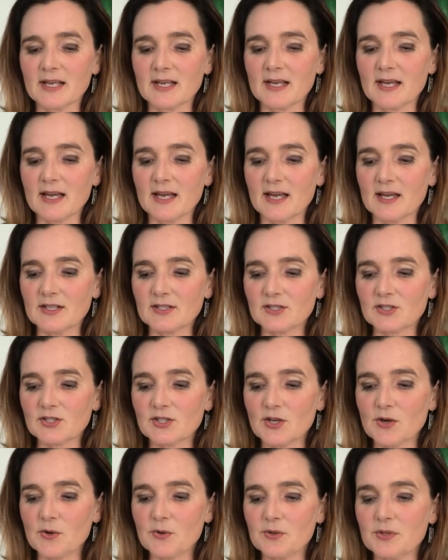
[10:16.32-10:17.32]
And
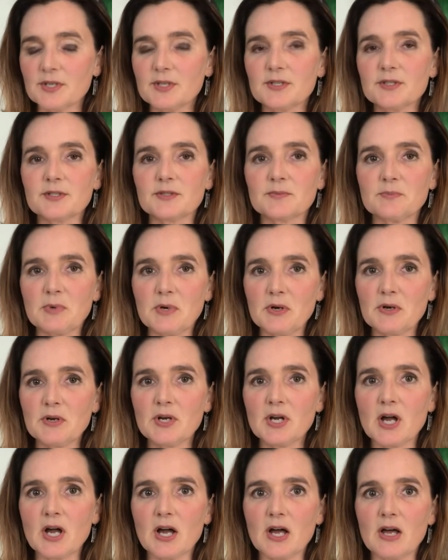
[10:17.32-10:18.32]
so this
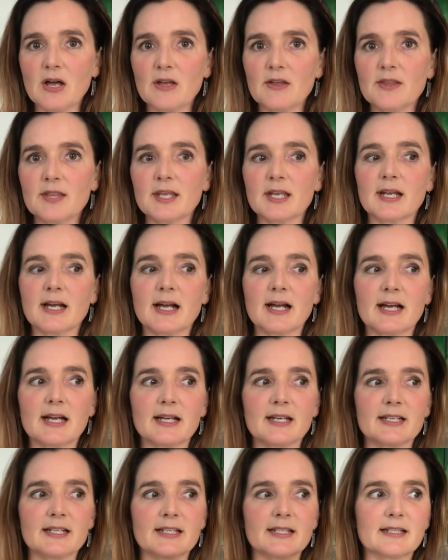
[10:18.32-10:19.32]
protocol that
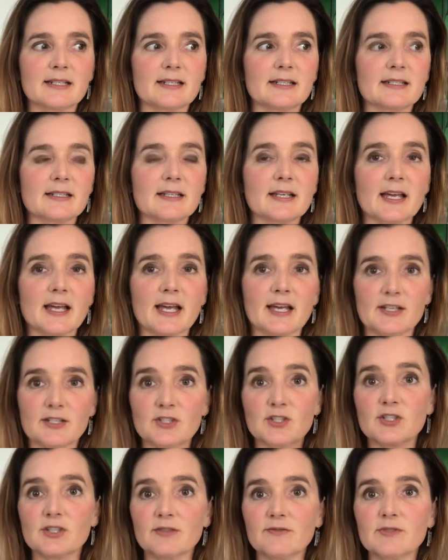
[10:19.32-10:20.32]
I had
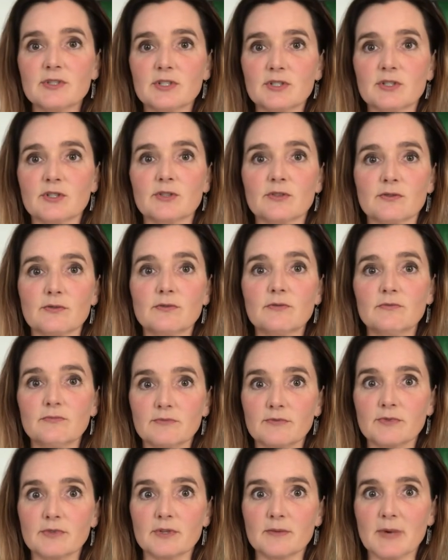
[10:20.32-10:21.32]
shifted to
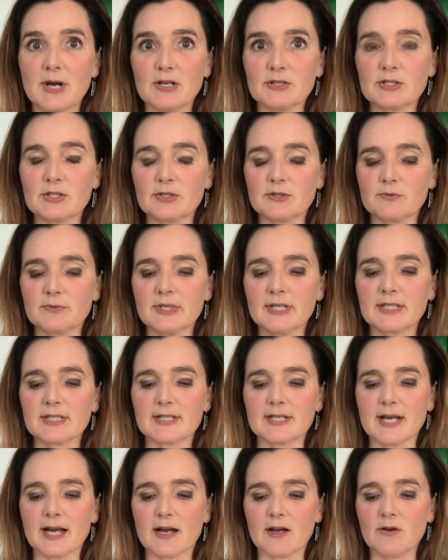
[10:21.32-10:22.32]
for about two weeks
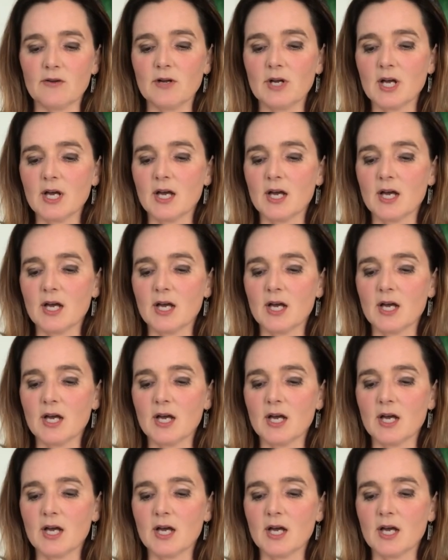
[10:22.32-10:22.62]
now